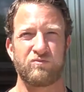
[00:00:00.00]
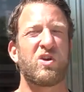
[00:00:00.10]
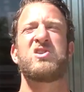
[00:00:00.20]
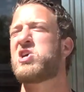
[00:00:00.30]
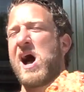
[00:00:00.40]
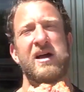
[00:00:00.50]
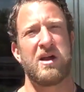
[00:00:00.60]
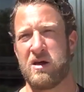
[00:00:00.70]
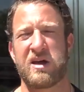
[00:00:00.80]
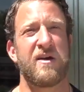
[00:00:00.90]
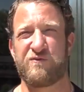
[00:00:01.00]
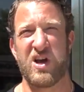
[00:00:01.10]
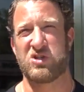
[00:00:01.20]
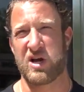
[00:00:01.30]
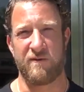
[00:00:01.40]
They're dying to get
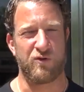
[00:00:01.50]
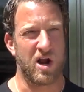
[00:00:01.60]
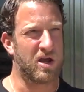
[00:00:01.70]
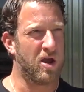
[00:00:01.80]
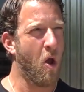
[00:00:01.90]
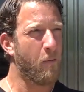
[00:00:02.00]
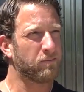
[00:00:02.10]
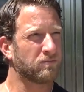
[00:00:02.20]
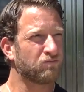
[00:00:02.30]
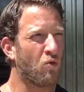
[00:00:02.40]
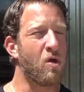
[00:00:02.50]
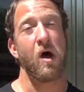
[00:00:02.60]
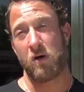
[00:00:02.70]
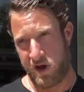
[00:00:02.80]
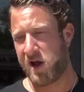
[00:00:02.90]
FaceTime, Frankie. No, no, no.
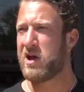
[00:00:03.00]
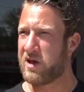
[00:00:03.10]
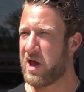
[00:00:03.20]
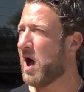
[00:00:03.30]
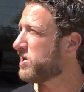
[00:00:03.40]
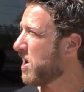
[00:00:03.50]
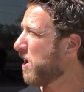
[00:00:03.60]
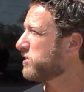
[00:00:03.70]
No, yeah, yeah, yeah, yeah.